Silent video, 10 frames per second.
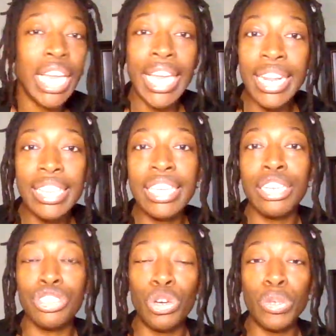anything
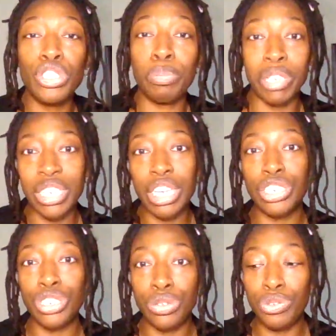that's going to
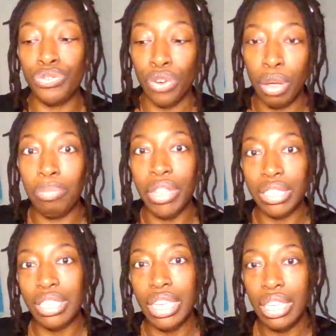protect you from
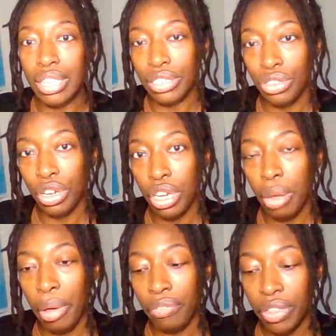this heat that's going to
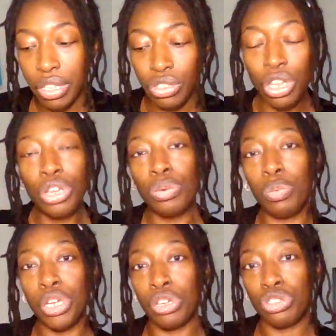come off this
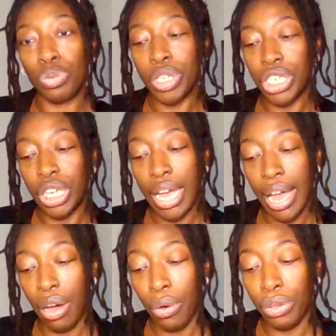when you're switching
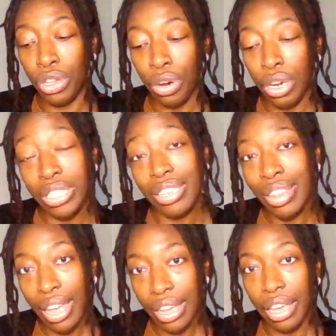out your tea
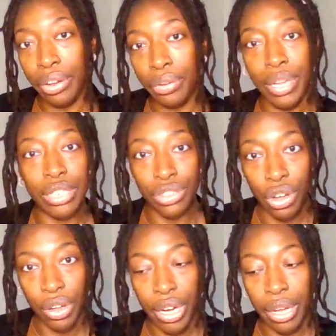light candle that's
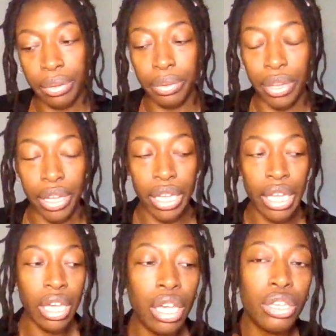gone out, okay?
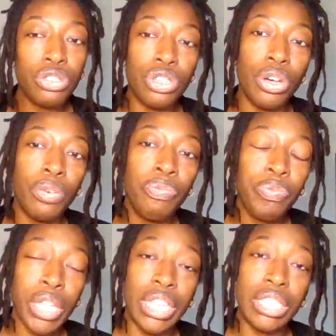So
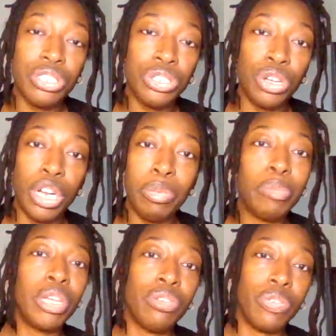this is going to be
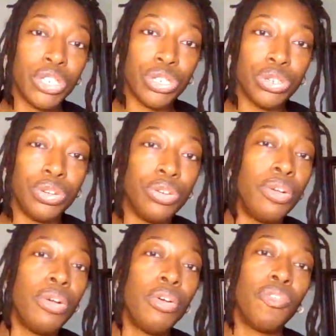beneficial
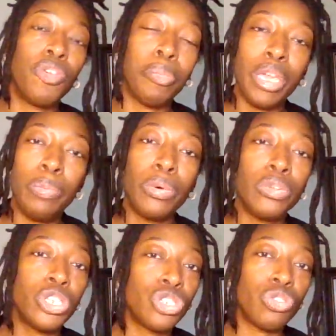for people
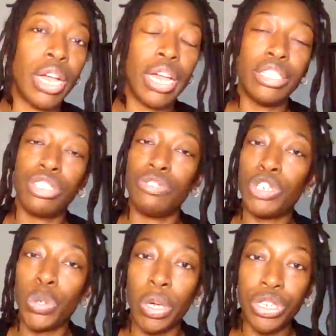just trying to
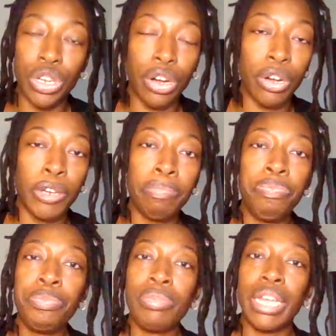short term.
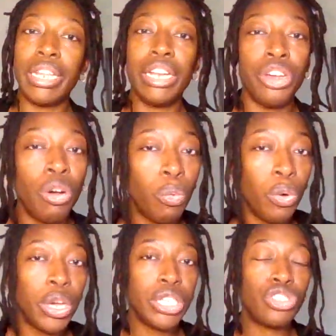They don't
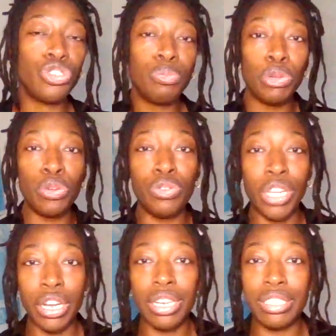want to move.
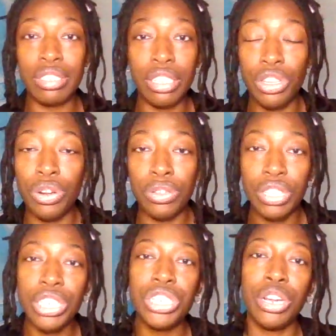They're in a, you know,
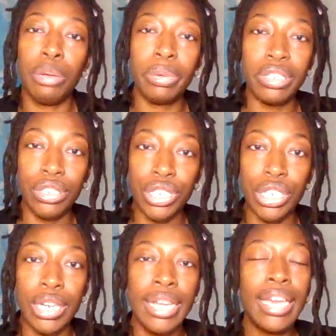stationary
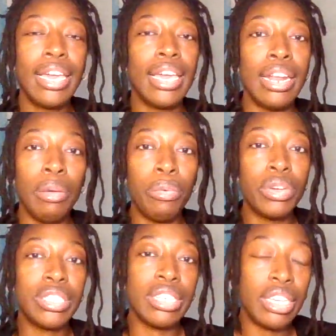position and they
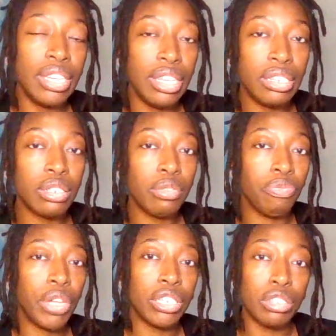want to heat
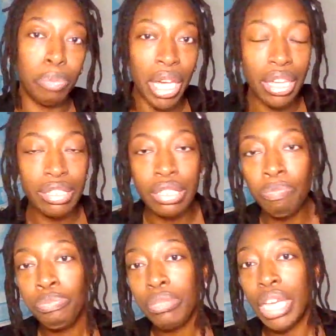a space.
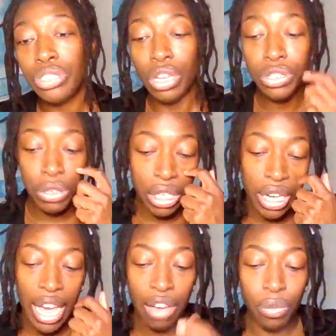It's also good
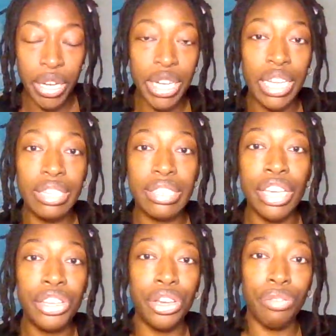to have one of these
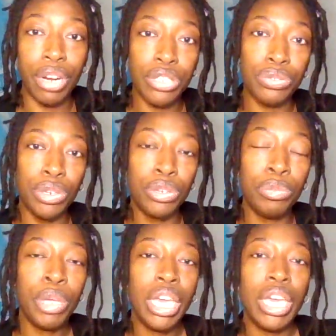in your
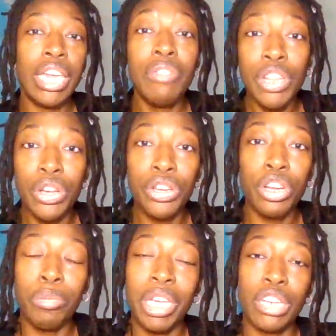restroom, even though you're
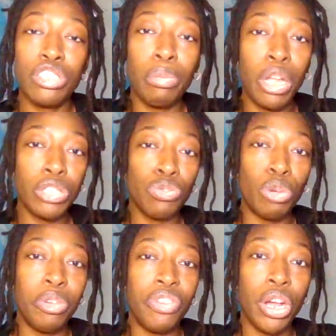going to be in the smallest
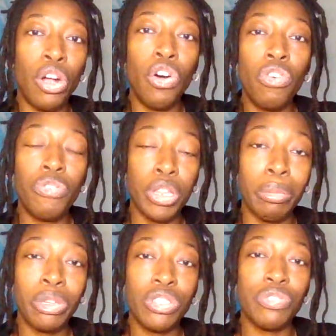room of your home for the
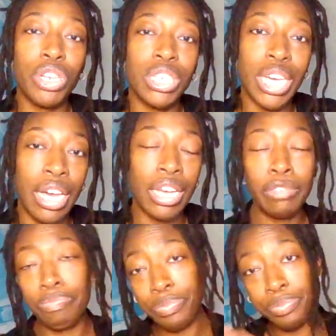most of your time.